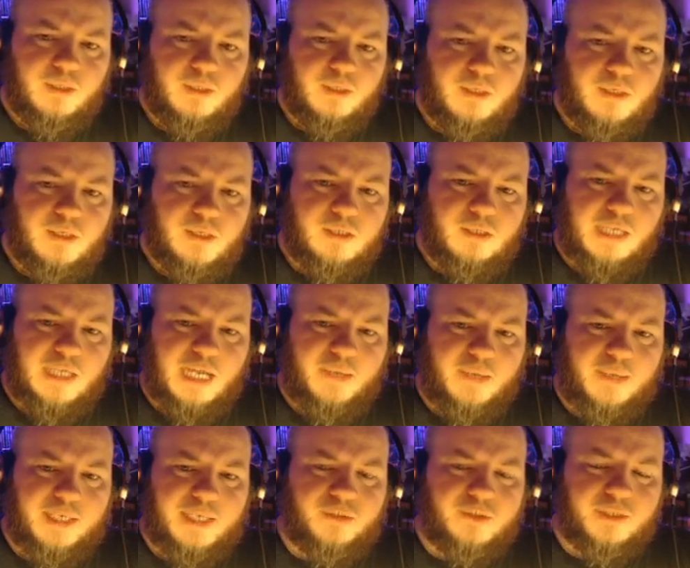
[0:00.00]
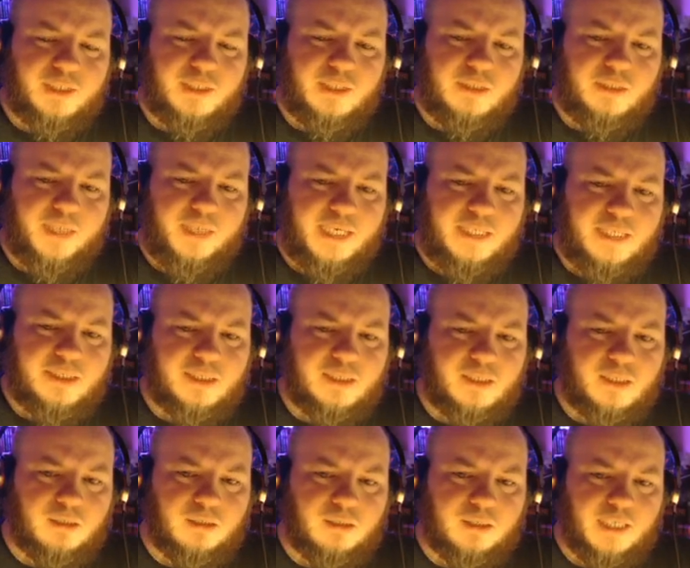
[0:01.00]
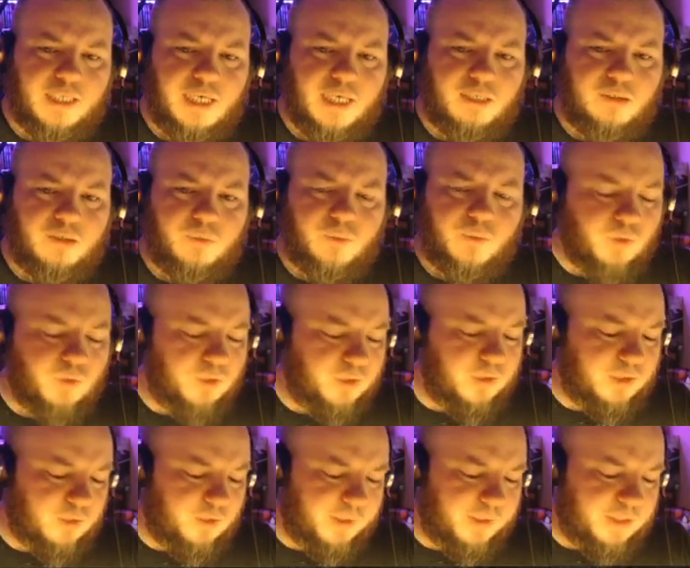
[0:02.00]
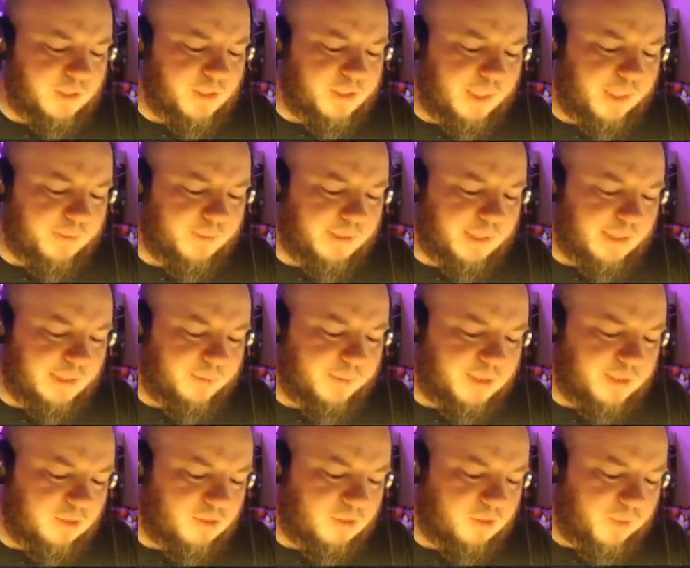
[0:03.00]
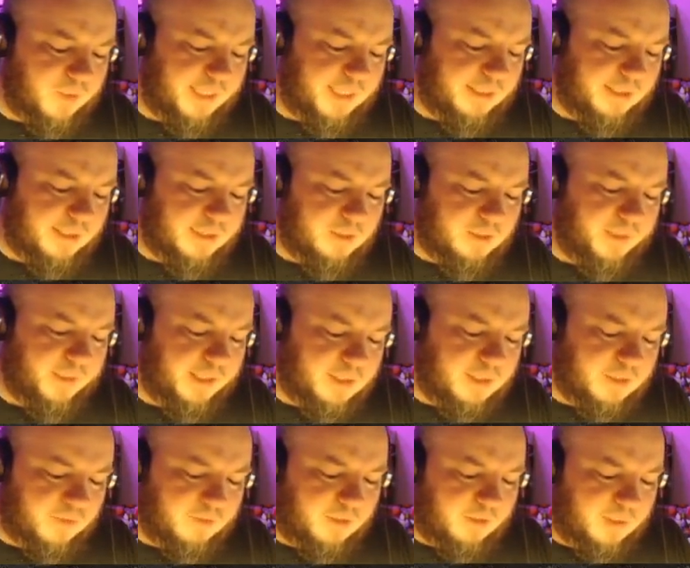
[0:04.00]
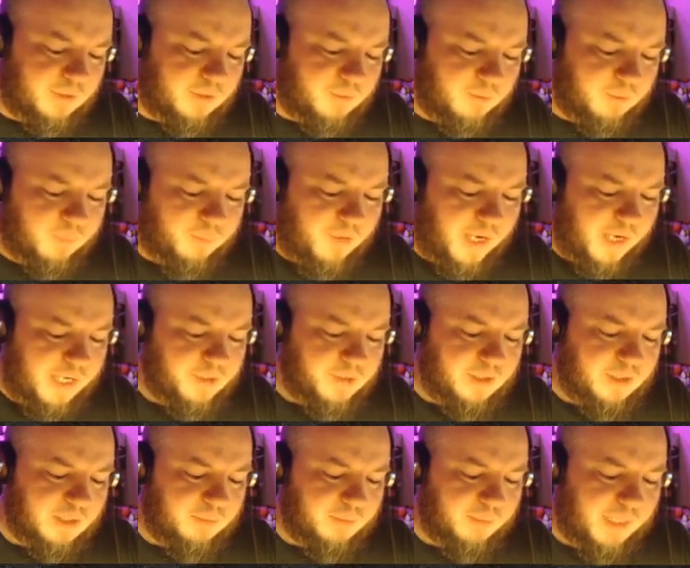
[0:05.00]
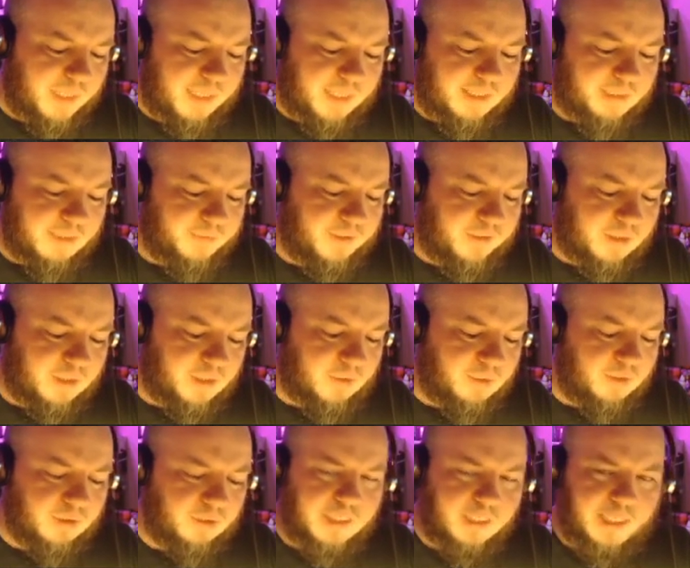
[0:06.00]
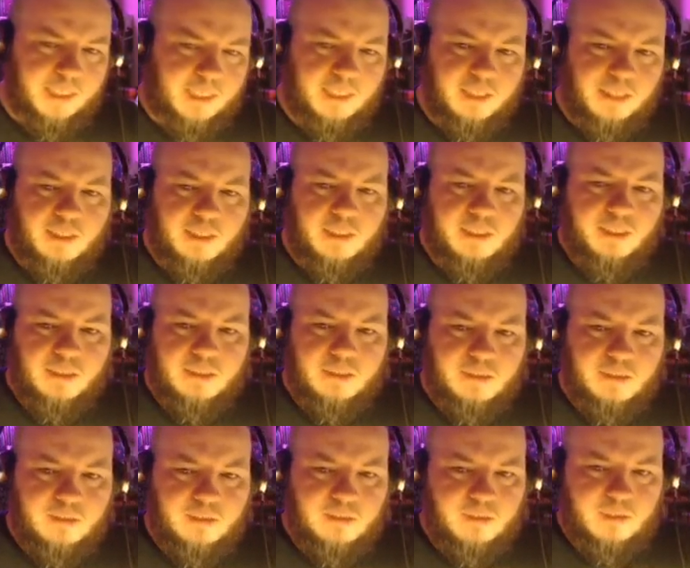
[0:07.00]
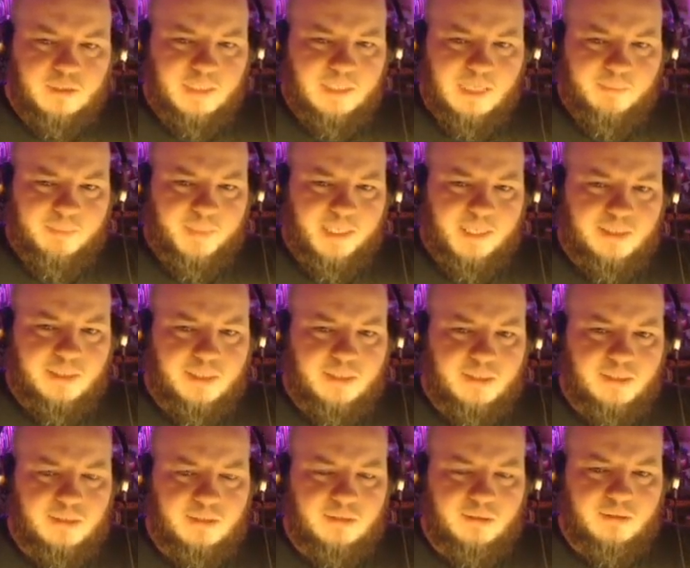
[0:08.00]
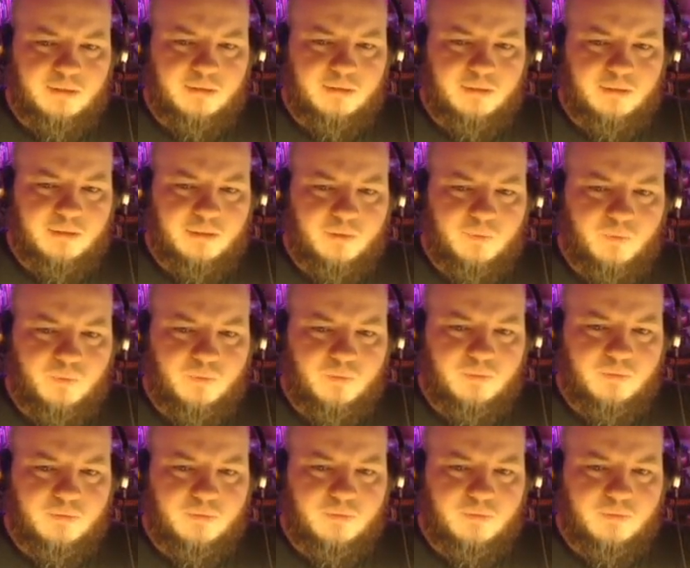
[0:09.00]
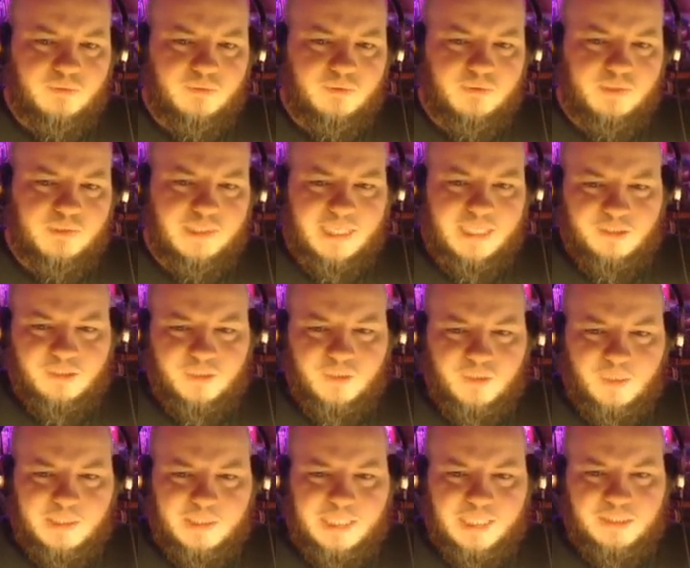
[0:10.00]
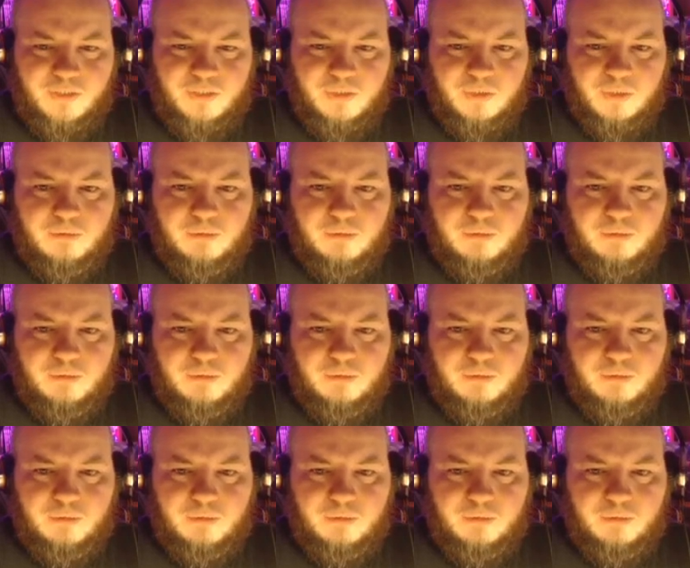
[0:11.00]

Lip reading: So look at how interesting the base has gotten now. With all those little bits of shadow in there, little bits of green, little bits of the different browns and the black and everything going on there. Just that base now looks quite natural.